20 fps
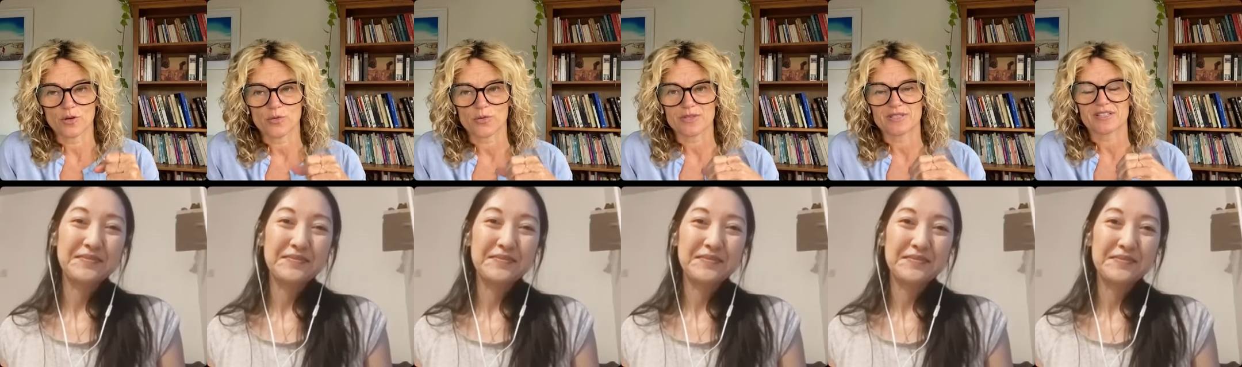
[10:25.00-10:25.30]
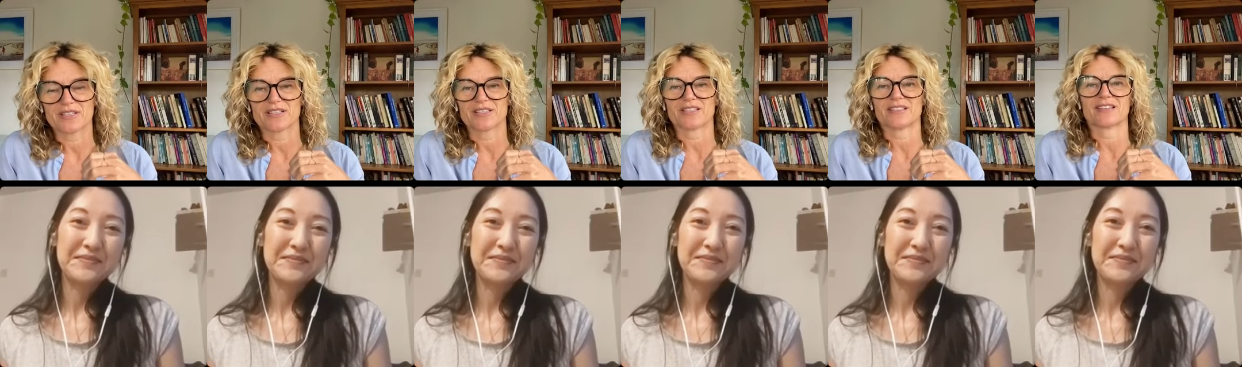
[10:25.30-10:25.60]
Speaker 1: your
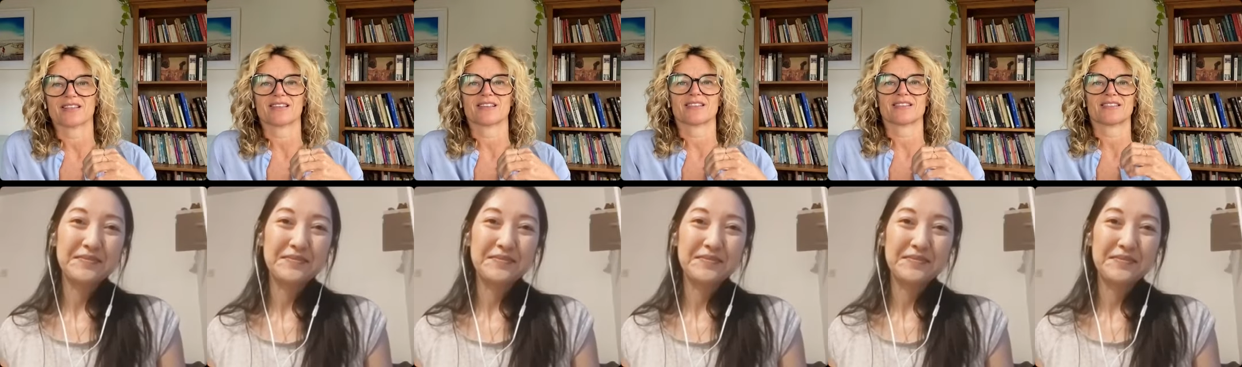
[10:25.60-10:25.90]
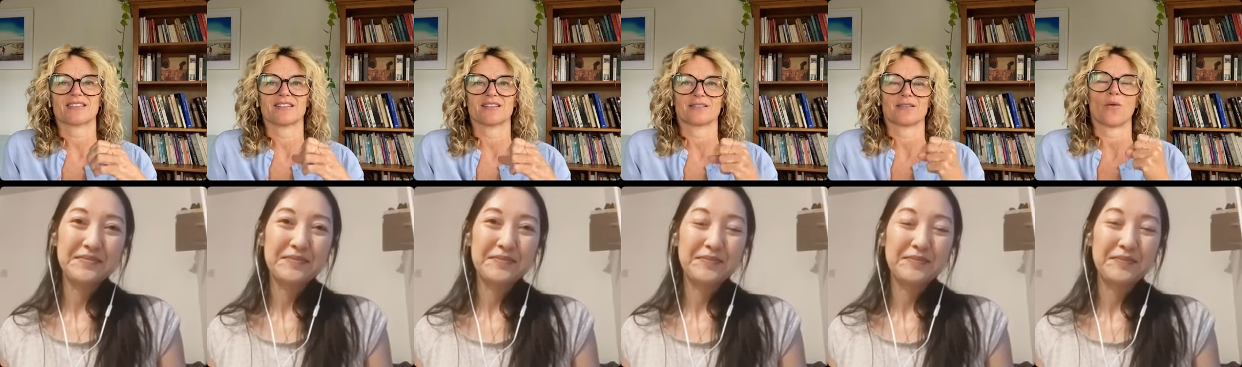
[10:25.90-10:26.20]

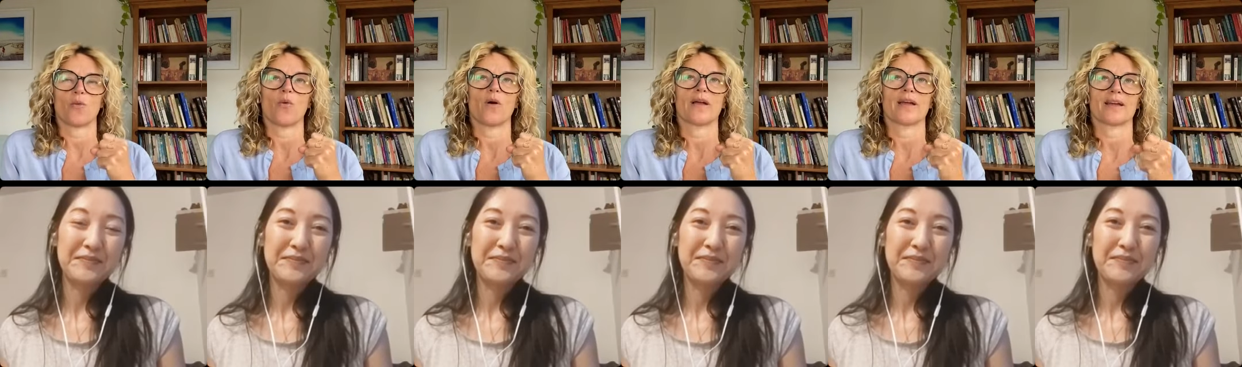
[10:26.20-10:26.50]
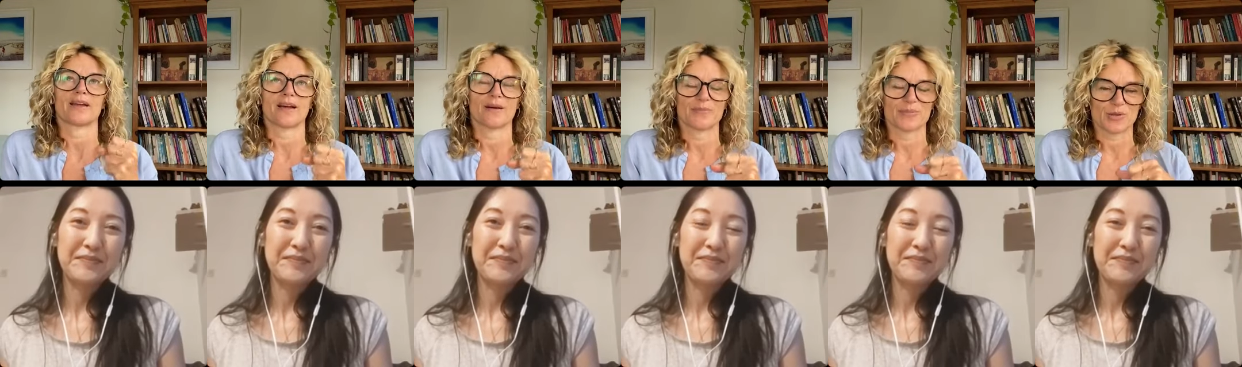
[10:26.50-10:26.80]
resistance and to
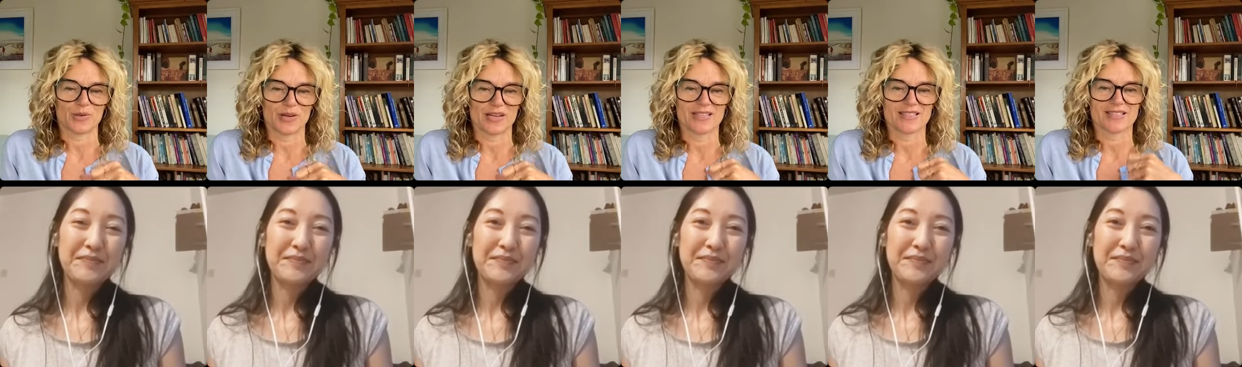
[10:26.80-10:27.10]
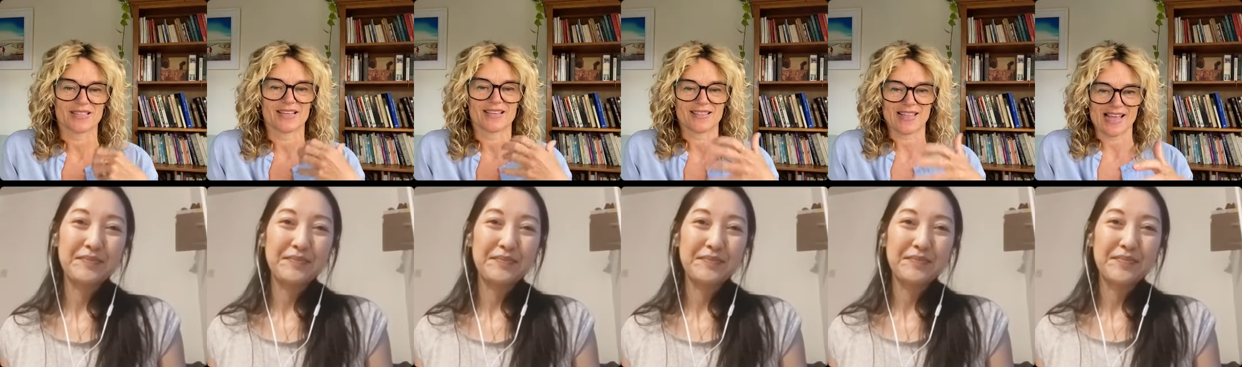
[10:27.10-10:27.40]
wake up your
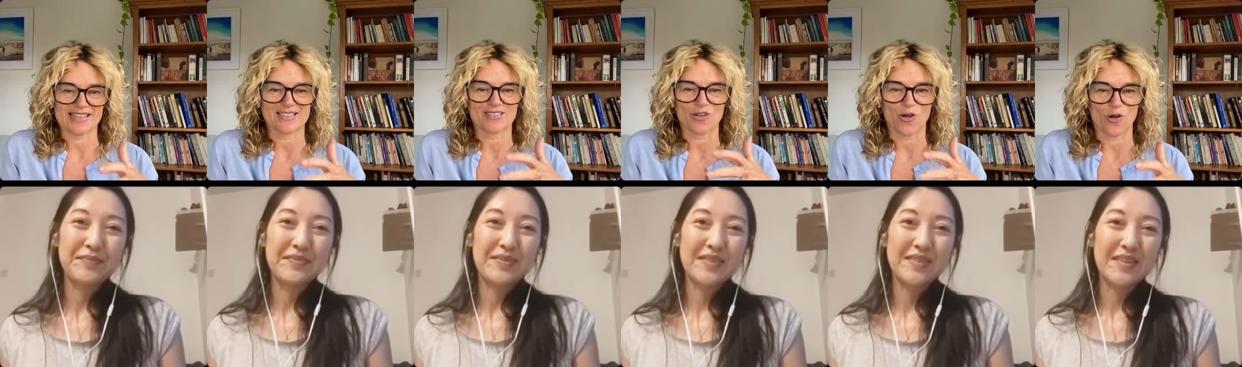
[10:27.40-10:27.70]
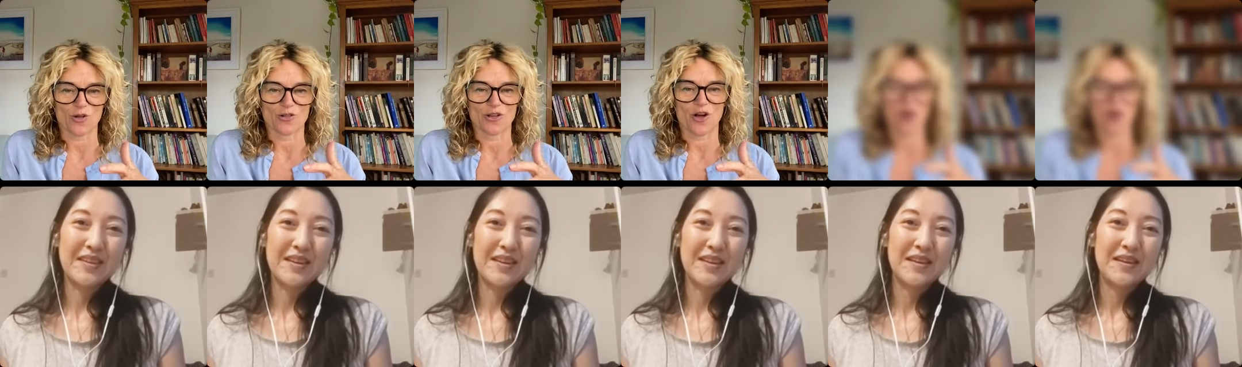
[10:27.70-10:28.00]
instinct, that's
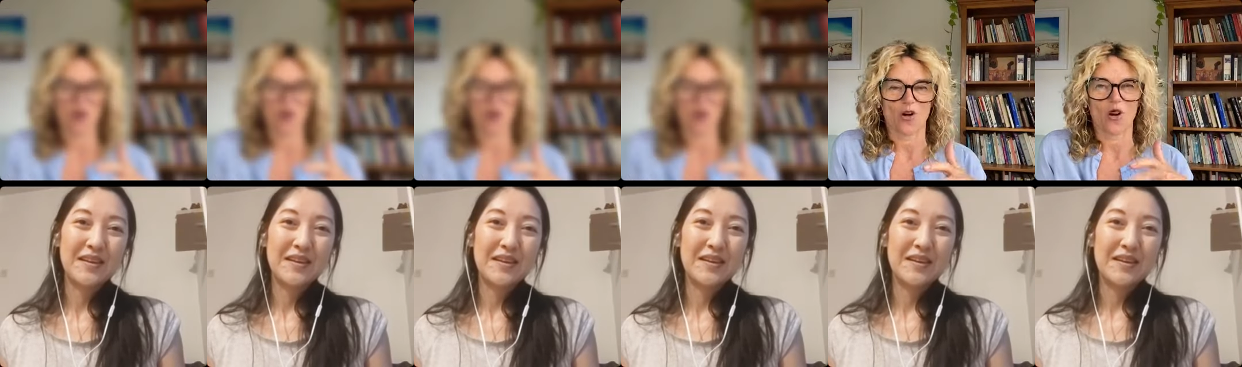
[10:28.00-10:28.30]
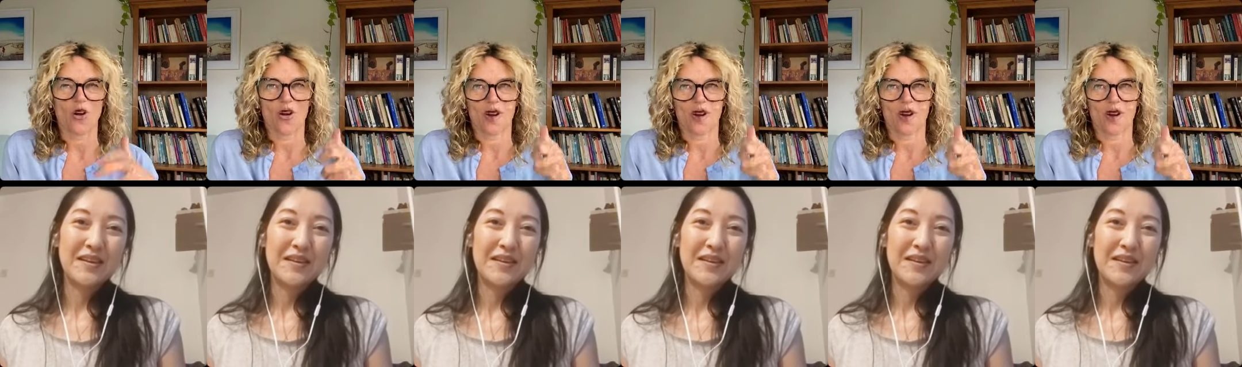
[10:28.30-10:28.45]
all the hard